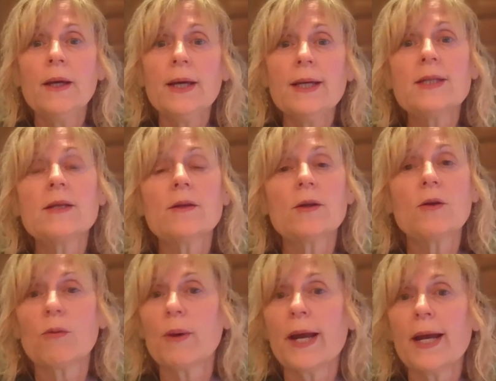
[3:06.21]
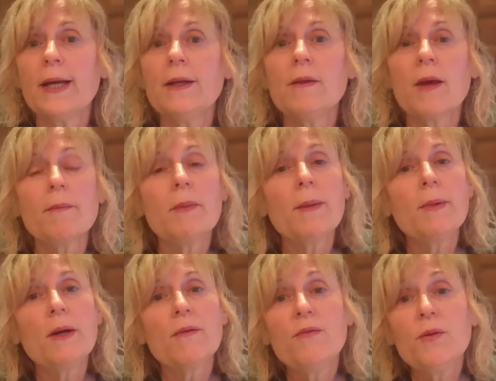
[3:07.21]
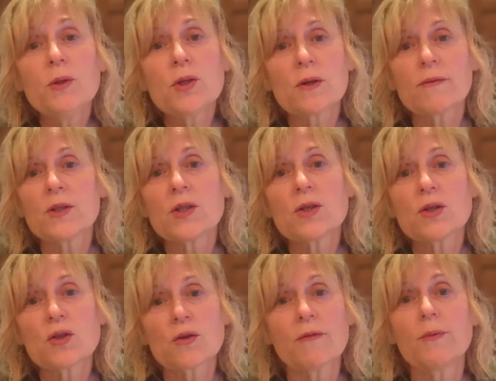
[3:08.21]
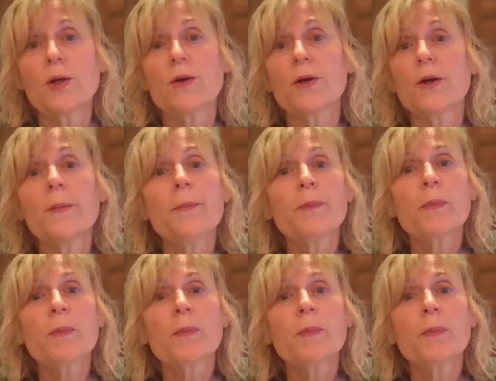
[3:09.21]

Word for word: isn't the grade that maybe a food service distributor